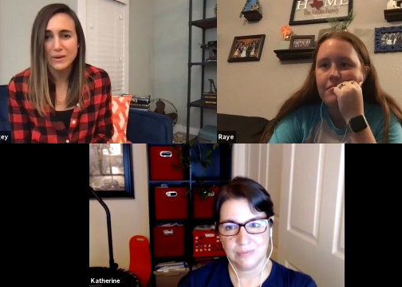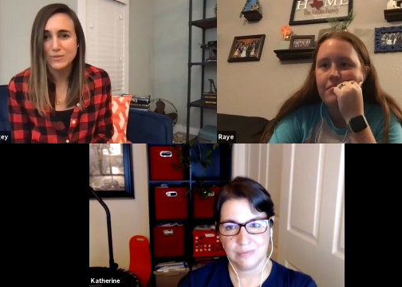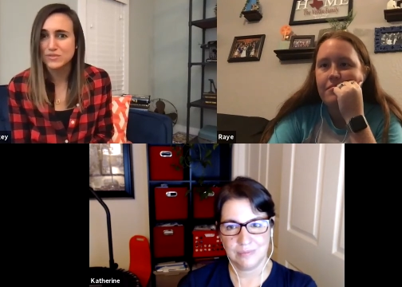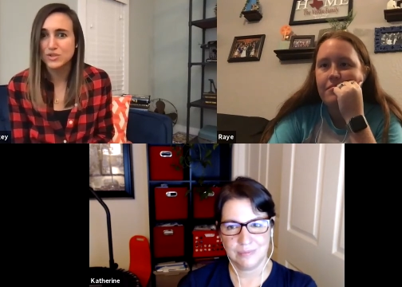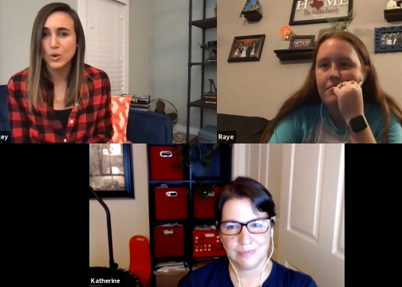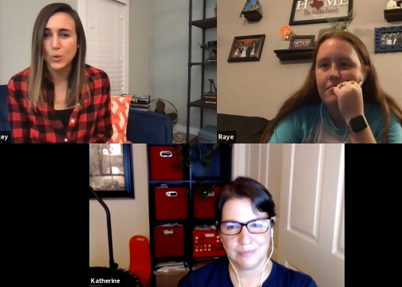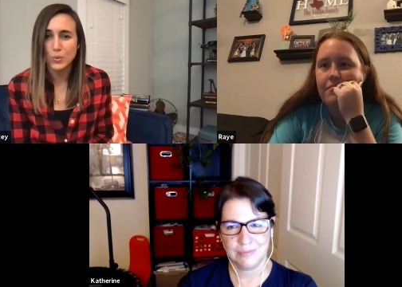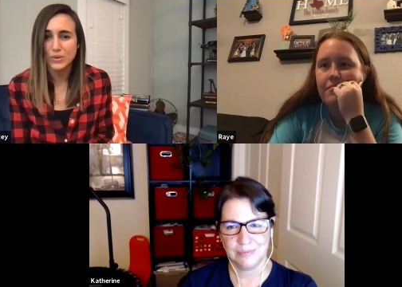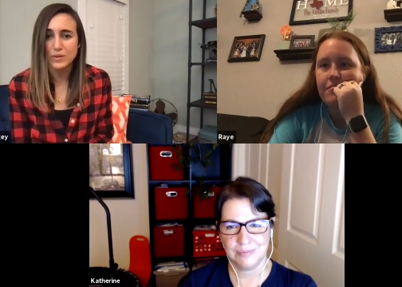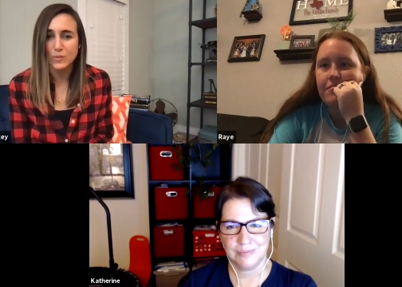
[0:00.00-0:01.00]
Speaker 1: That was the
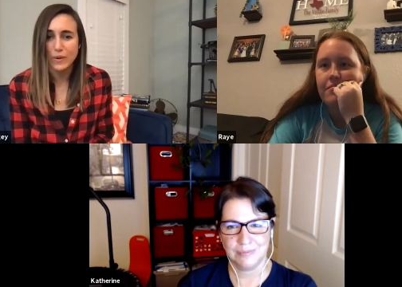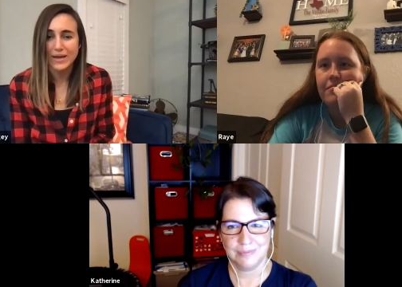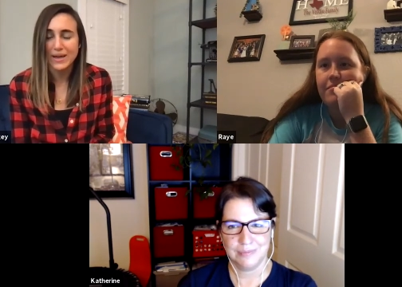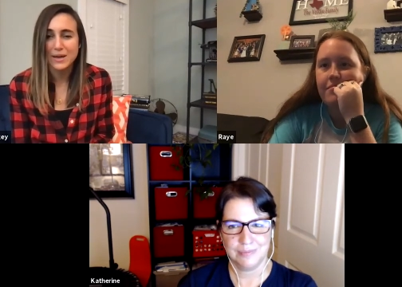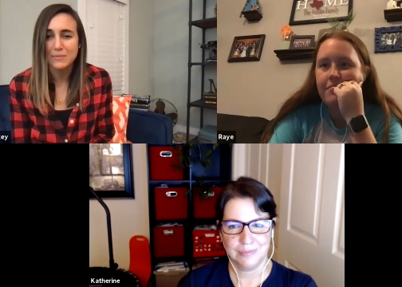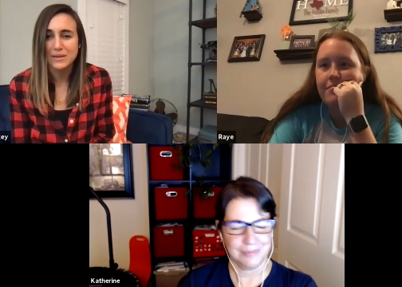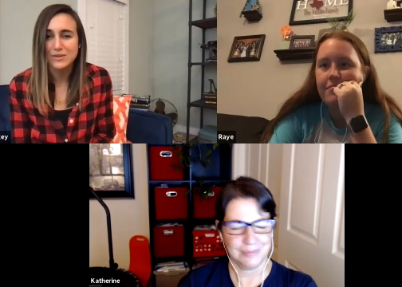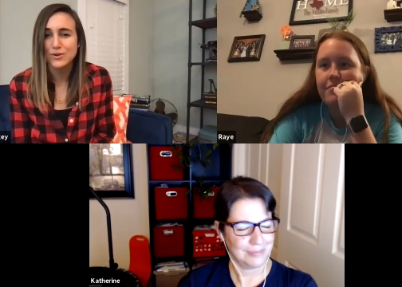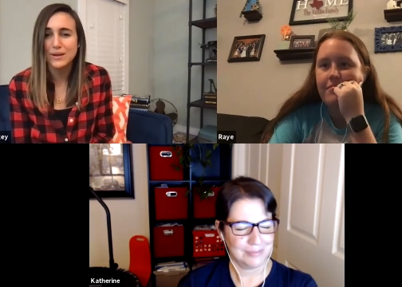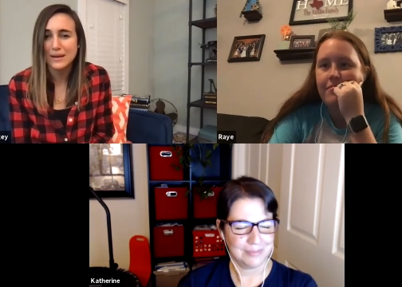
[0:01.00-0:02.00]
only way. I mean,
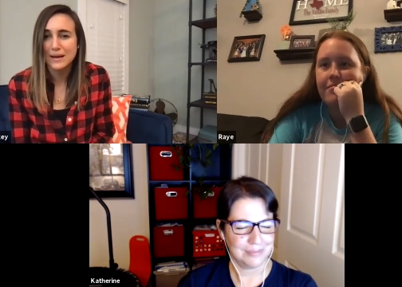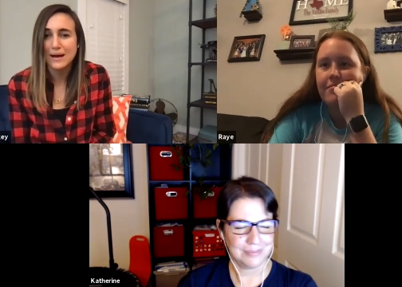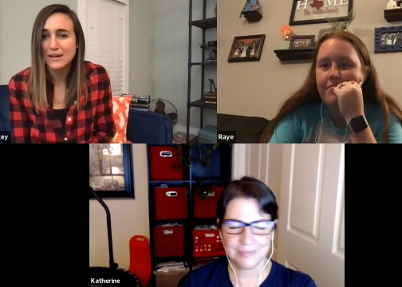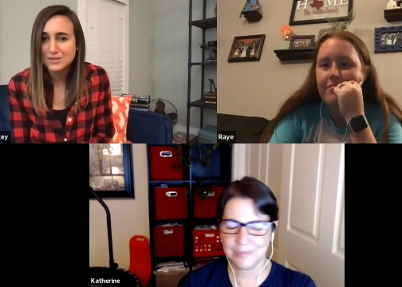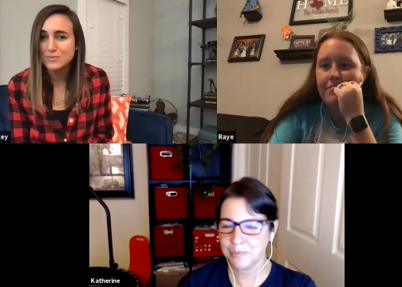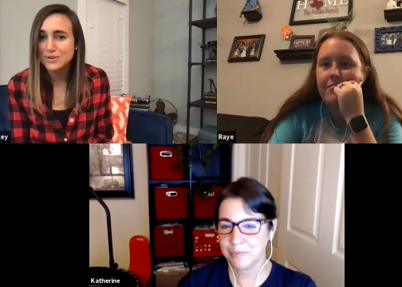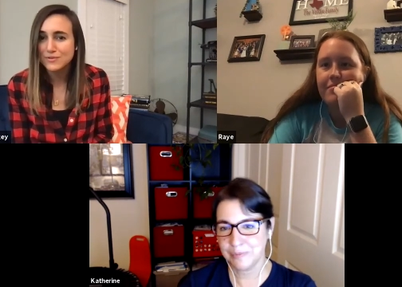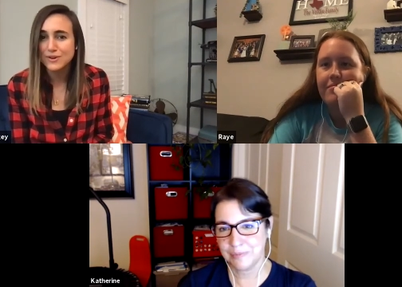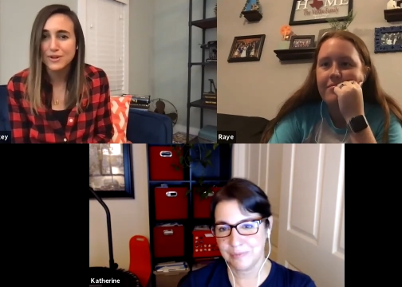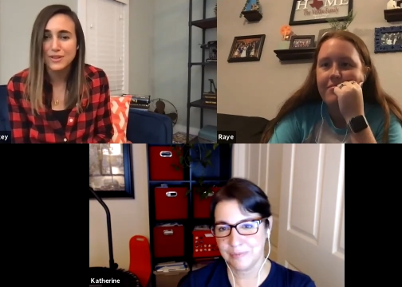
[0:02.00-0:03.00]
you're in a
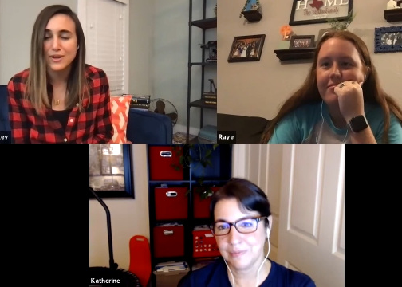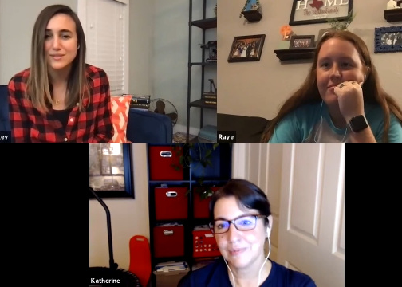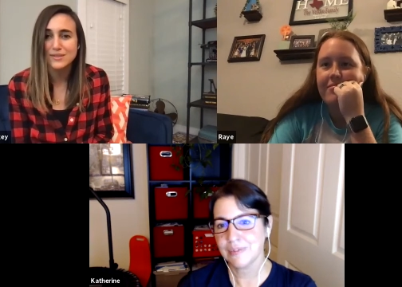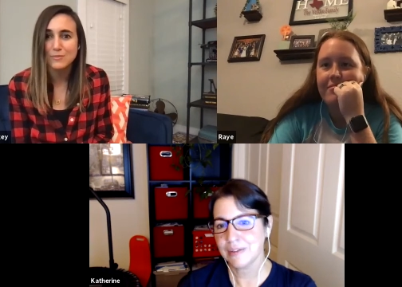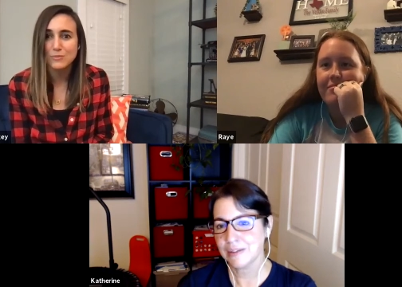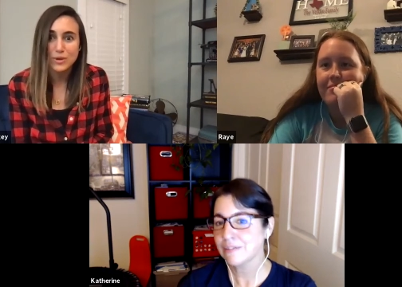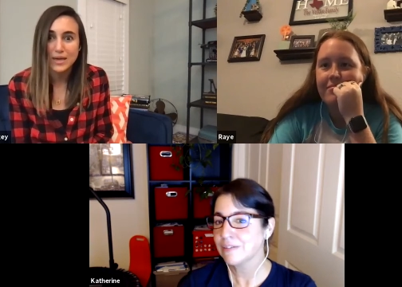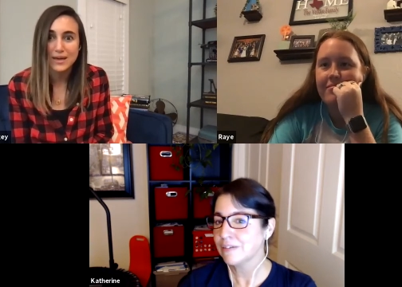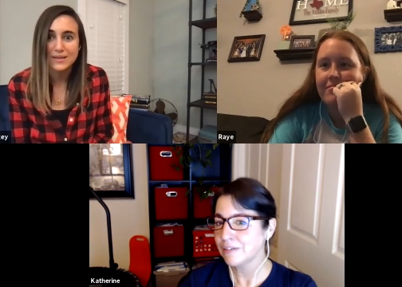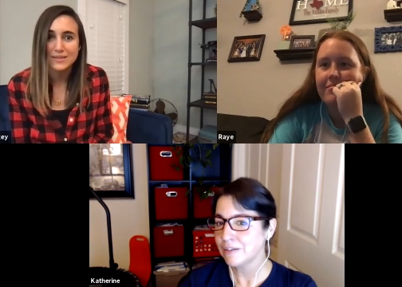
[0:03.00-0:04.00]
hospital for a long time. You
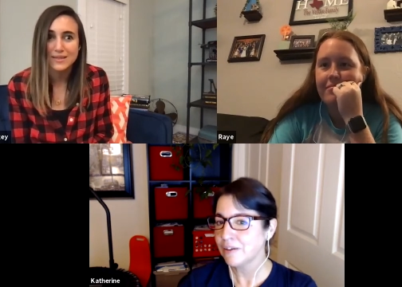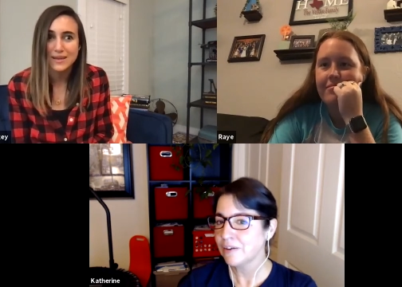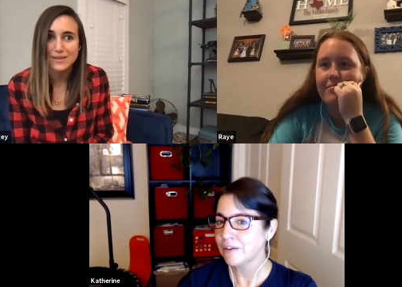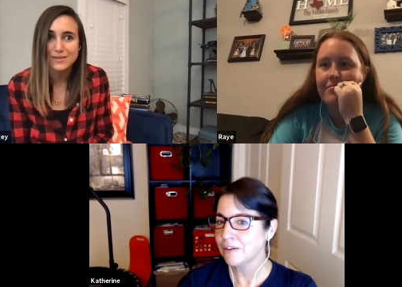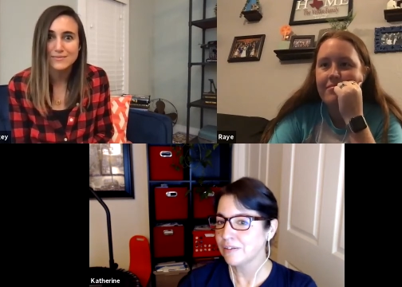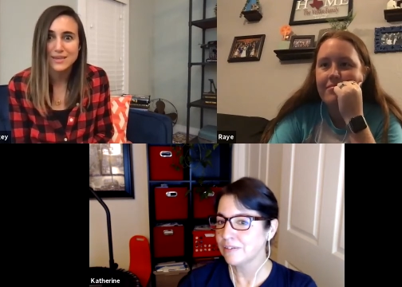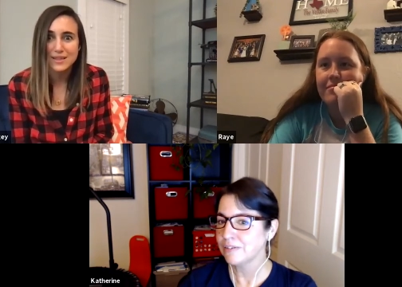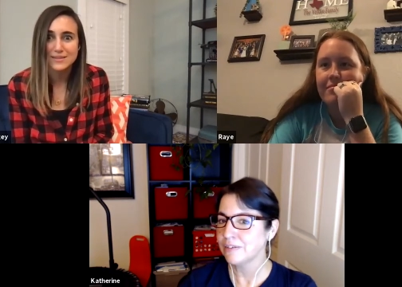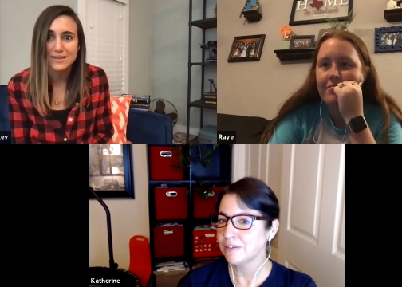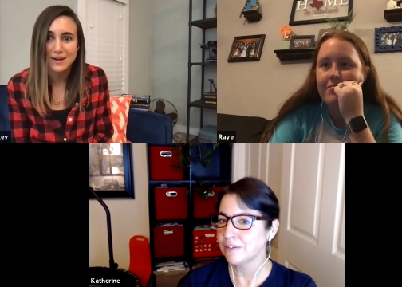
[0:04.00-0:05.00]
can't like
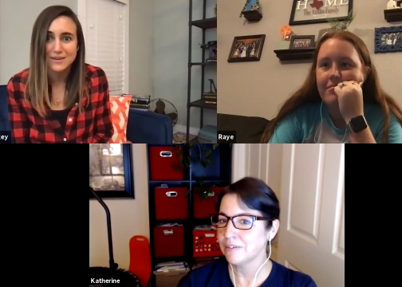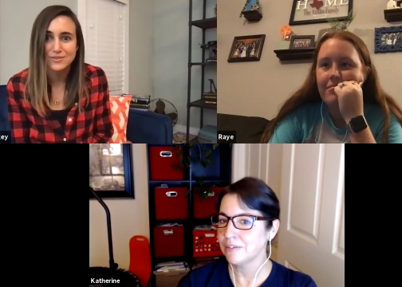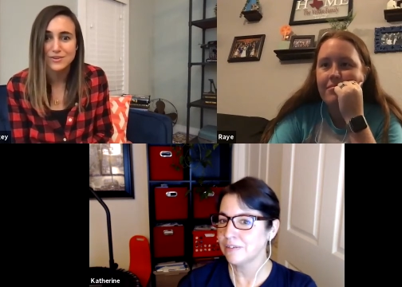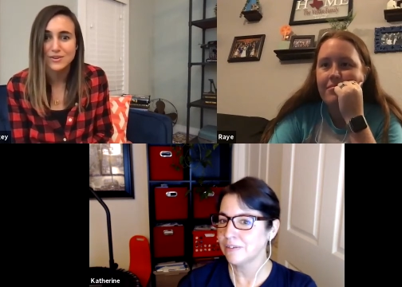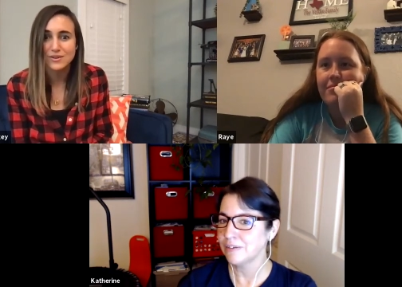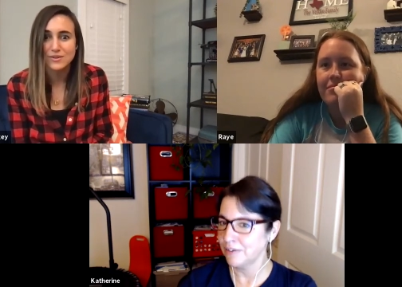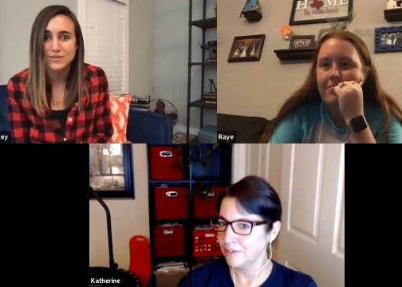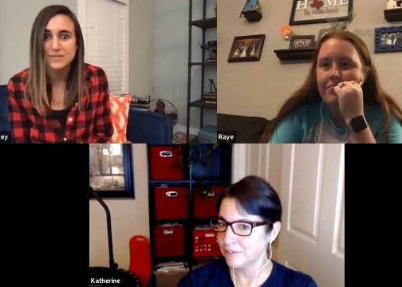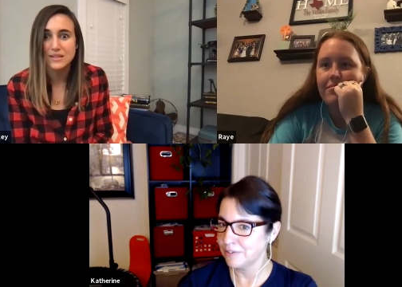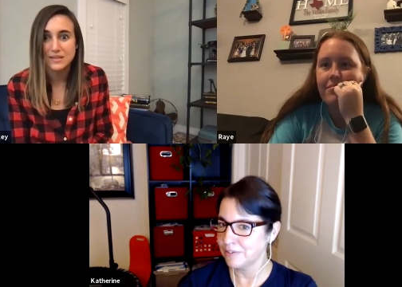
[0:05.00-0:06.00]
tell a doctor or a
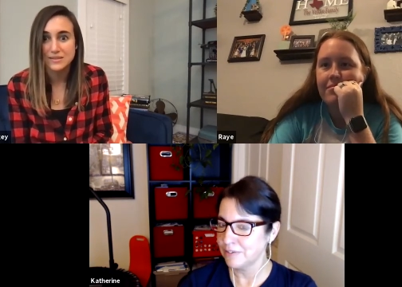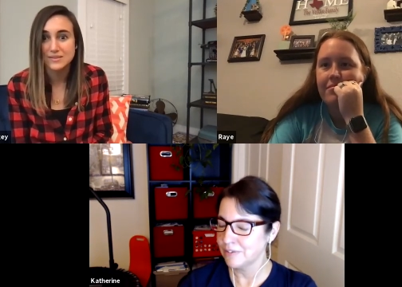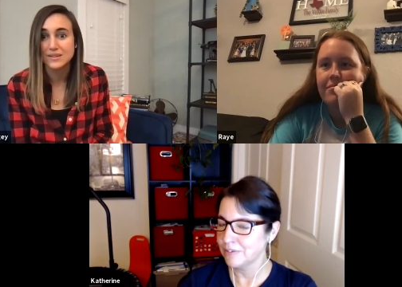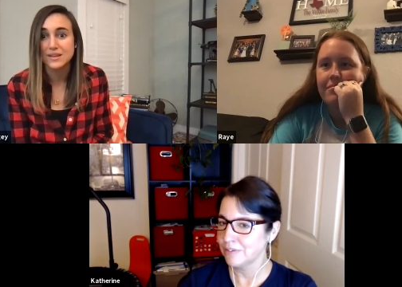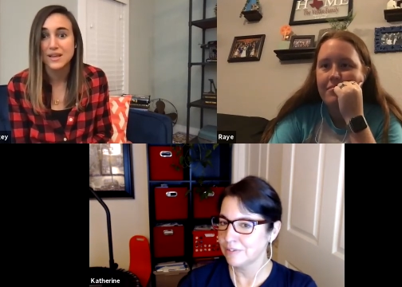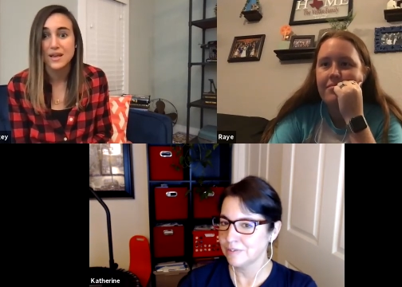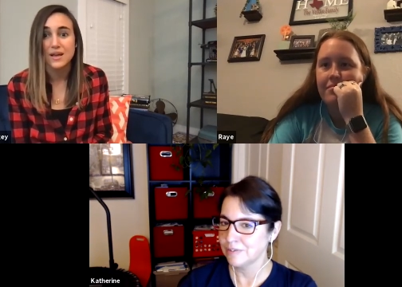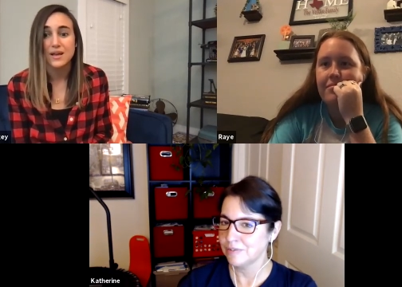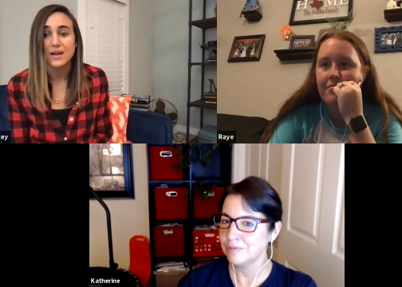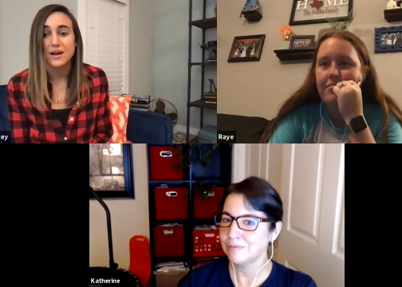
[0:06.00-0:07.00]
nurse, like, listen,
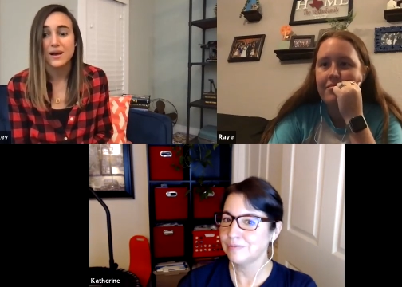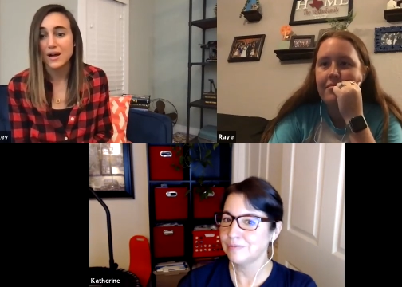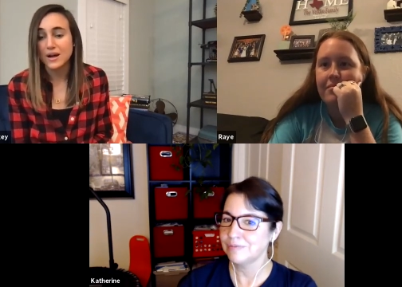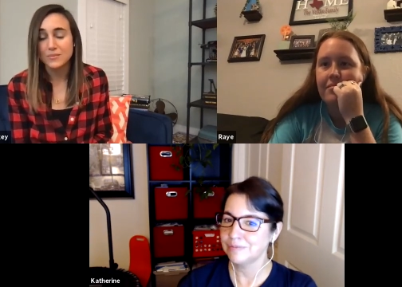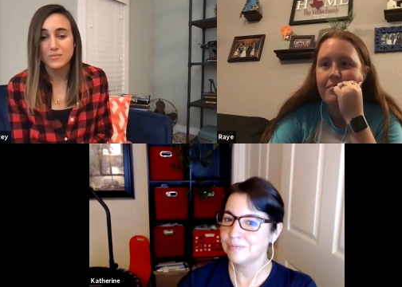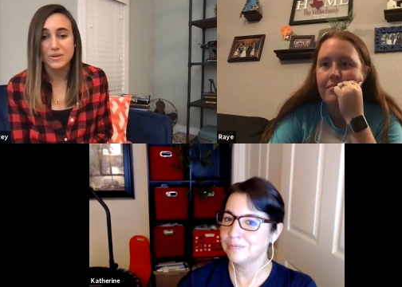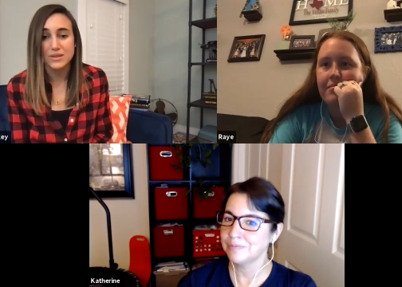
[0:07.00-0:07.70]
I'm